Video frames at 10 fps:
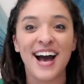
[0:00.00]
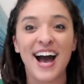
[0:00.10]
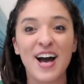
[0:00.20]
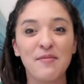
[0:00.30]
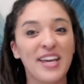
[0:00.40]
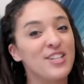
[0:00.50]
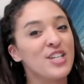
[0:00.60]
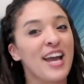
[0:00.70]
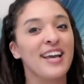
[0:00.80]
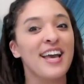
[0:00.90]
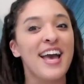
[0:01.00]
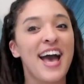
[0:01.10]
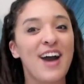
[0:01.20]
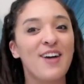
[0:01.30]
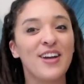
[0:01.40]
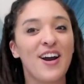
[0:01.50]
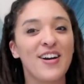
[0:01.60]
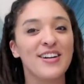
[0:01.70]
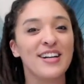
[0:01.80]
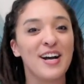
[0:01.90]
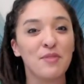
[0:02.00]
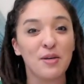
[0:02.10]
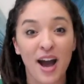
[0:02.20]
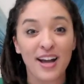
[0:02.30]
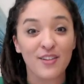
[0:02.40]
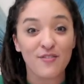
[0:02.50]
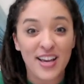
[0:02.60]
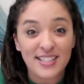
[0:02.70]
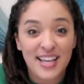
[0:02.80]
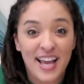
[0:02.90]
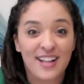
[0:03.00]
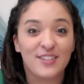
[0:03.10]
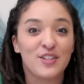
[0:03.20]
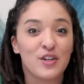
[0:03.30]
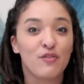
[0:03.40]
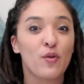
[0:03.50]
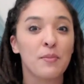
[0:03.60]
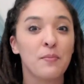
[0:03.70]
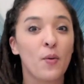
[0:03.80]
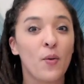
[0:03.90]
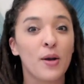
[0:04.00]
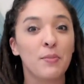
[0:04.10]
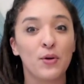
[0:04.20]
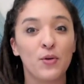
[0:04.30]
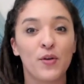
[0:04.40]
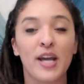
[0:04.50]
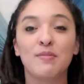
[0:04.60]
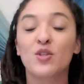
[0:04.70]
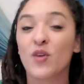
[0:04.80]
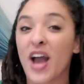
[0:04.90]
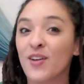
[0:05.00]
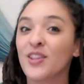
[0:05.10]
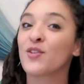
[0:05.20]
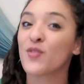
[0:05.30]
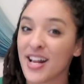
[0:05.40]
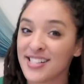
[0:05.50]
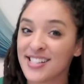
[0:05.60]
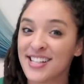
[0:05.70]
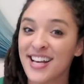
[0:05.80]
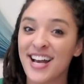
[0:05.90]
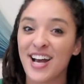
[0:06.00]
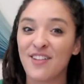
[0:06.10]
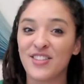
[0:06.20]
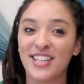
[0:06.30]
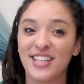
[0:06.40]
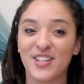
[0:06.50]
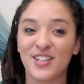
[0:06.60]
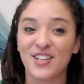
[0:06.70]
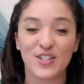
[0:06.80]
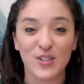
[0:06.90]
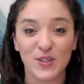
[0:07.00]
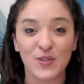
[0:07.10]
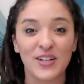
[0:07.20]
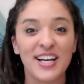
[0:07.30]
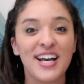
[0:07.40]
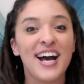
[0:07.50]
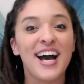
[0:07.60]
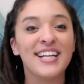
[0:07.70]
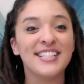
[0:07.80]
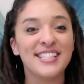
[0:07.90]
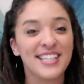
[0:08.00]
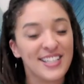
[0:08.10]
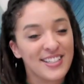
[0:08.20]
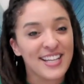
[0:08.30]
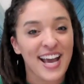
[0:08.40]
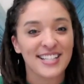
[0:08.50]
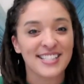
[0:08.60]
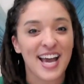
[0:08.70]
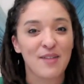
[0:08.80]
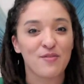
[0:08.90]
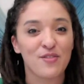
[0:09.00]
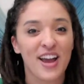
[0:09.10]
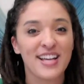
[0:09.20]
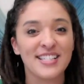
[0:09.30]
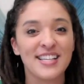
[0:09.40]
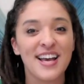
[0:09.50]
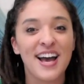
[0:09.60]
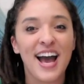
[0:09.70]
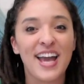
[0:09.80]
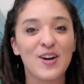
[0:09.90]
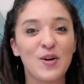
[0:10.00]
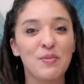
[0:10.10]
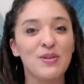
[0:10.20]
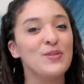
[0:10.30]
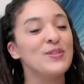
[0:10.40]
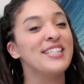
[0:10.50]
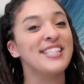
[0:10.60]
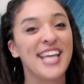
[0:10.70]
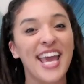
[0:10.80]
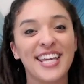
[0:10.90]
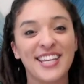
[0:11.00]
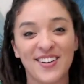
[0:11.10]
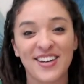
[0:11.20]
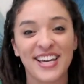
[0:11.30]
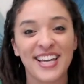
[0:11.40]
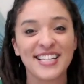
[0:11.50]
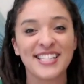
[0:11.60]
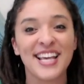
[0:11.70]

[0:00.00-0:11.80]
um, and check out our um, NAMAKK events calendar for more programs throughout the rest of the year too. Until next time, friends, I hope you stay curious